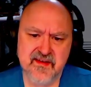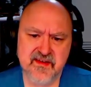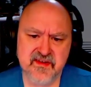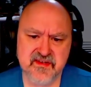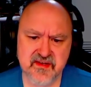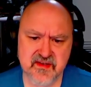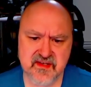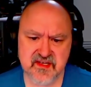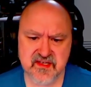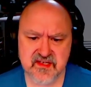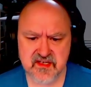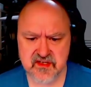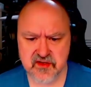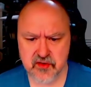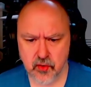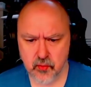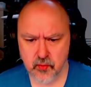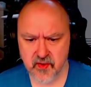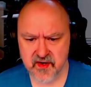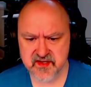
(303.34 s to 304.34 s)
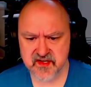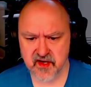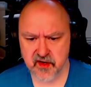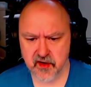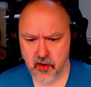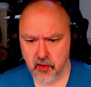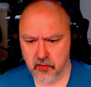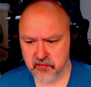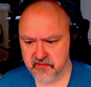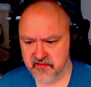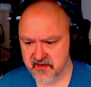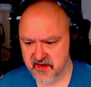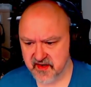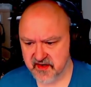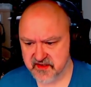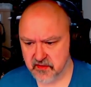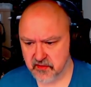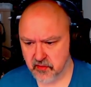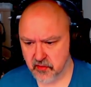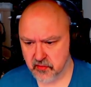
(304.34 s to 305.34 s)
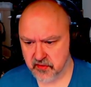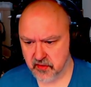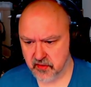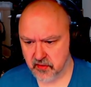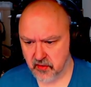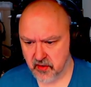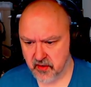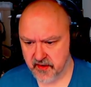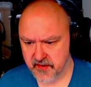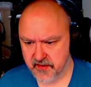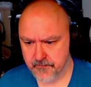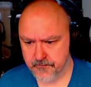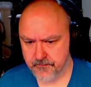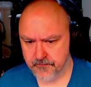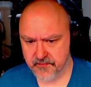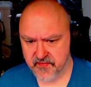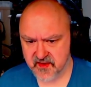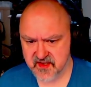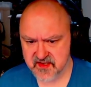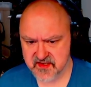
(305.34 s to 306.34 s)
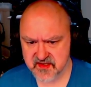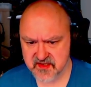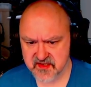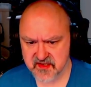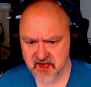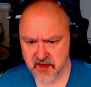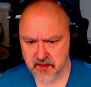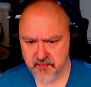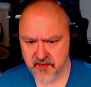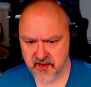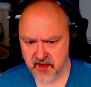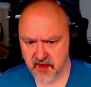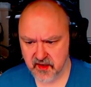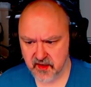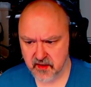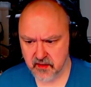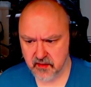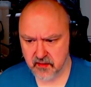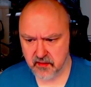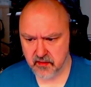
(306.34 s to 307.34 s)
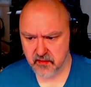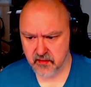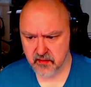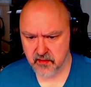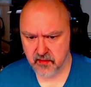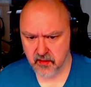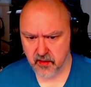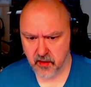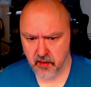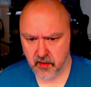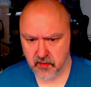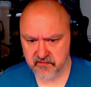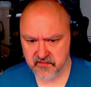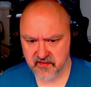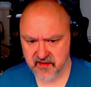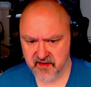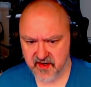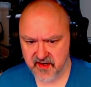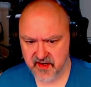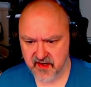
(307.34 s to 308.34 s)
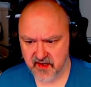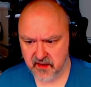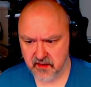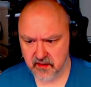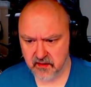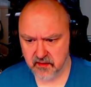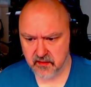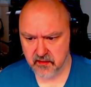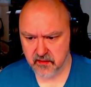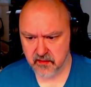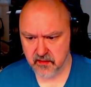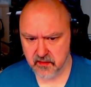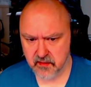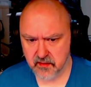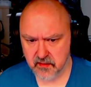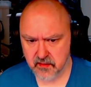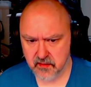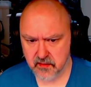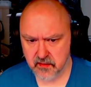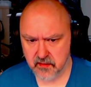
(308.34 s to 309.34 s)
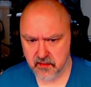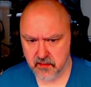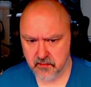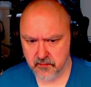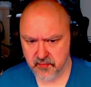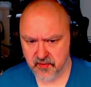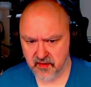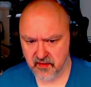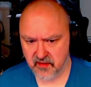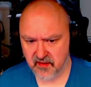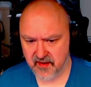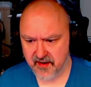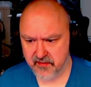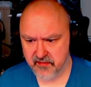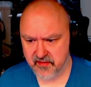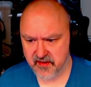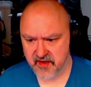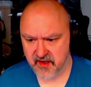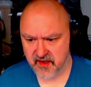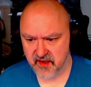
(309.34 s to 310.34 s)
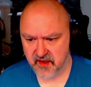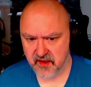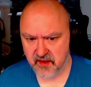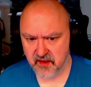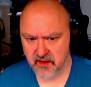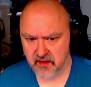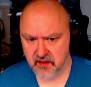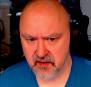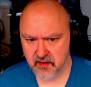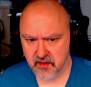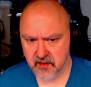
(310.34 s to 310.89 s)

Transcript: So this is always going to alternate along the line. This is going to be alternating polarity